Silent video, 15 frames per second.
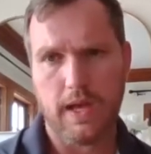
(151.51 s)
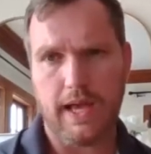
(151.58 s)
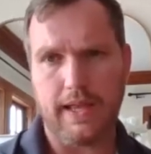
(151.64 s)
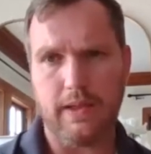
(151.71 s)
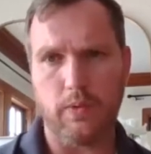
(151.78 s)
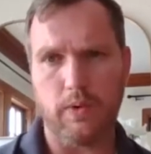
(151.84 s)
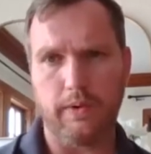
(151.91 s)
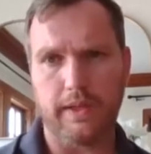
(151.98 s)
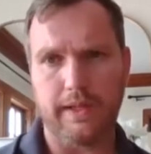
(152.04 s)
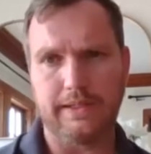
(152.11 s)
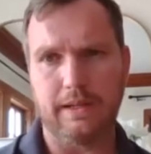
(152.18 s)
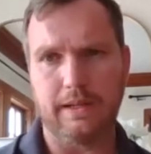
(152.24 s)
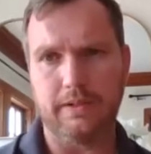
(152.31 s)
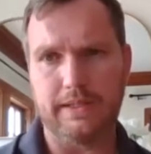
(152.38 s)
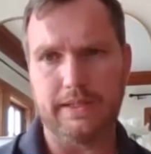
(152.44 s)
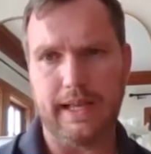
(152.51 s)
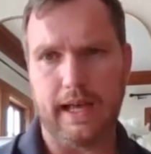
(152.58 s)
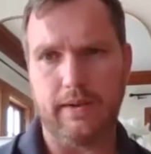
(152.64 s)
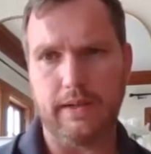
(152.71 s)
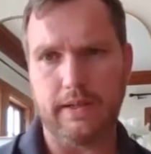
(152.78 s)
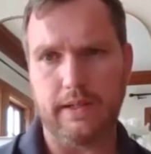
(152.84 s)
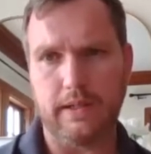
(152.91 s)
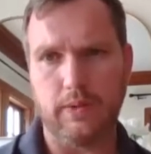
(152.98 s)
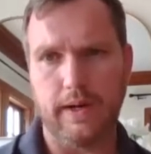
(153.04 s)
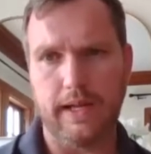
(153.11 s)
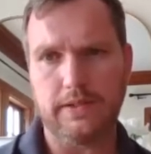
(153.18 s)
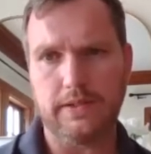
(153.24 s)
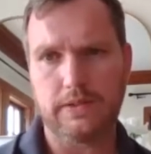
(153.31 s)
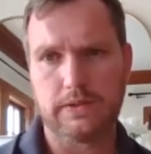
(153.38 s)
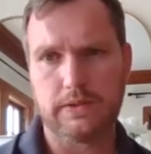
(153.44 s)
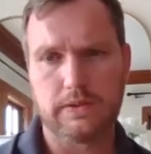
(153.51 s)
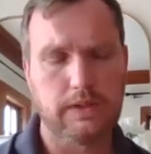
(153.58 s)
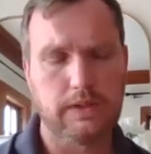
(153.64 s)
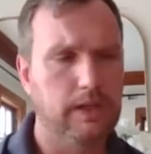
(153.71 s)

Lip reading: and then we're really doubling down in the US.